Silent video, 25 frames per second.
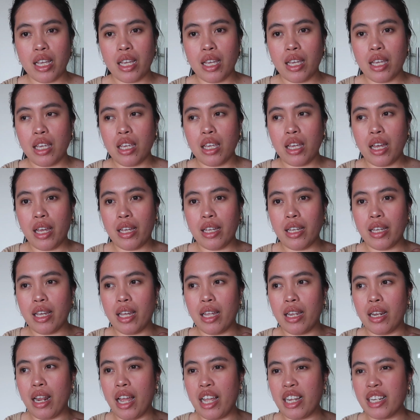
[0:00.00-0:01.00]
I
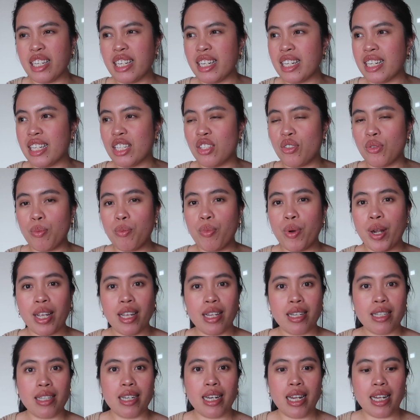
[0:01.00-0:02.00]
didn't need to
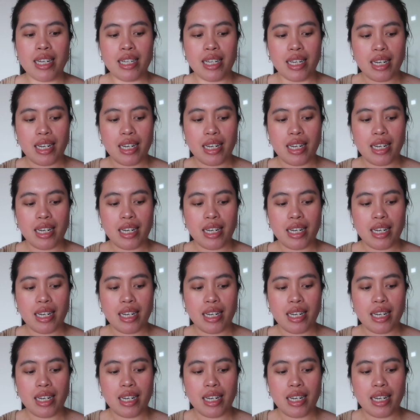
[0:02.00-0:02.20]
break it in.